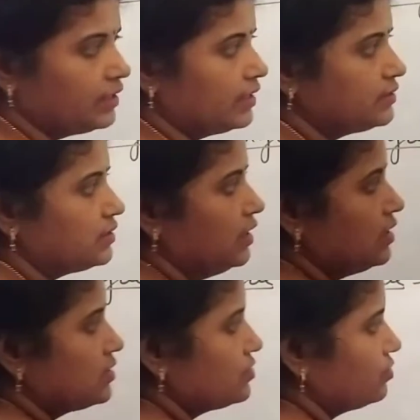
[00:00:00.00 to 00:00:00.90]
Yes,
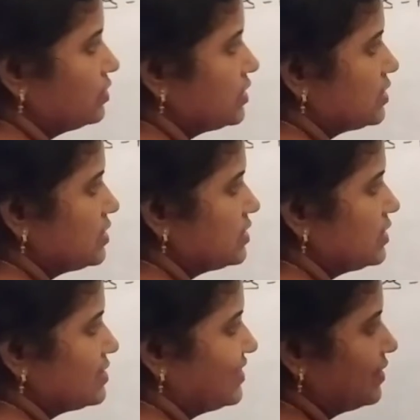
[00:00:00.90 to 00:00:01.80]
so this is
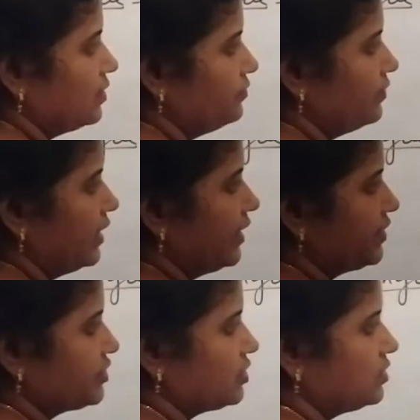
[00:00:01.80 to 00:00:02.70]
the
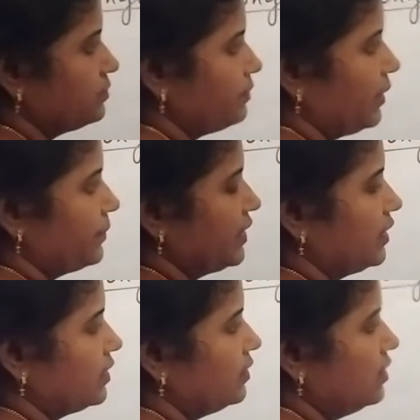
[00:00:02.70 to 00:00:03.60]
circumvallate
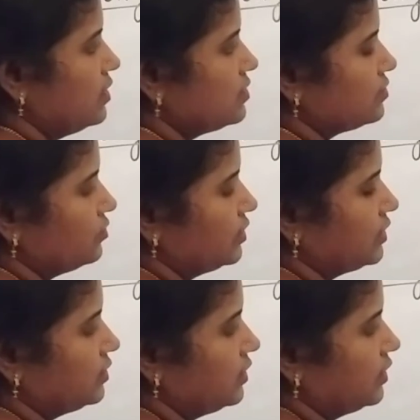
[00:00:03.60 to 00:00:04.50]
papillae. So
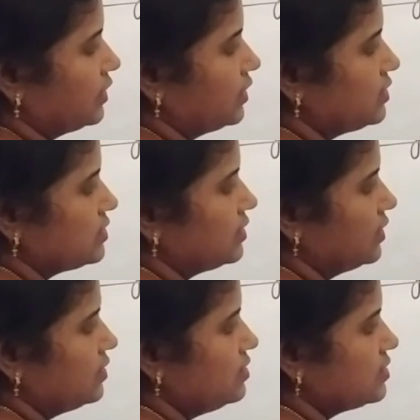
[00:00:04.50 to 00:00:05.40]
it contains
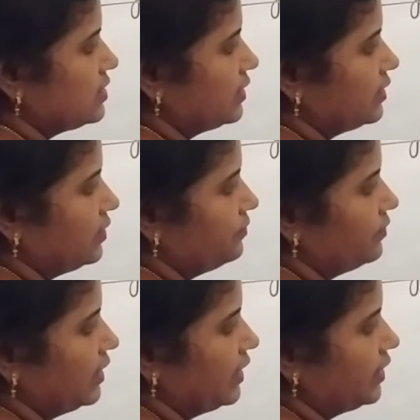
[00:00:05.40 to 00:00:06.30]
the
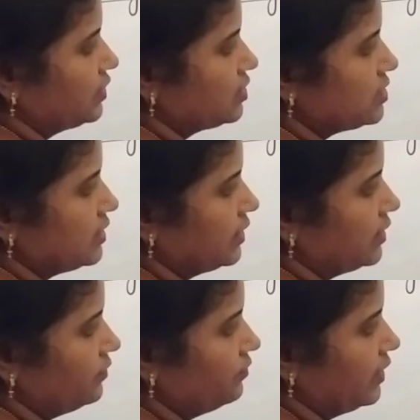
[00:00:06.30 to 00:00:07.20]
circumvallate
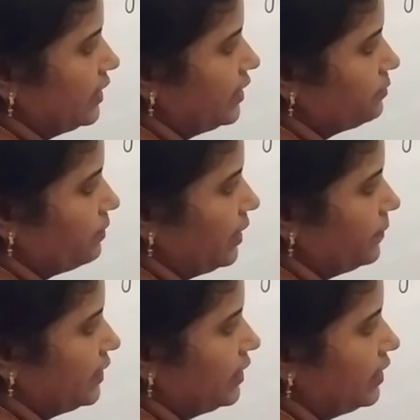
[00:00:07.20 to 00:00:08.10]

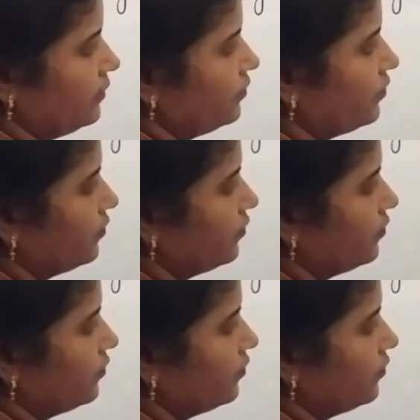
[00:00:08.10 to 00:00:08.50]
papillae.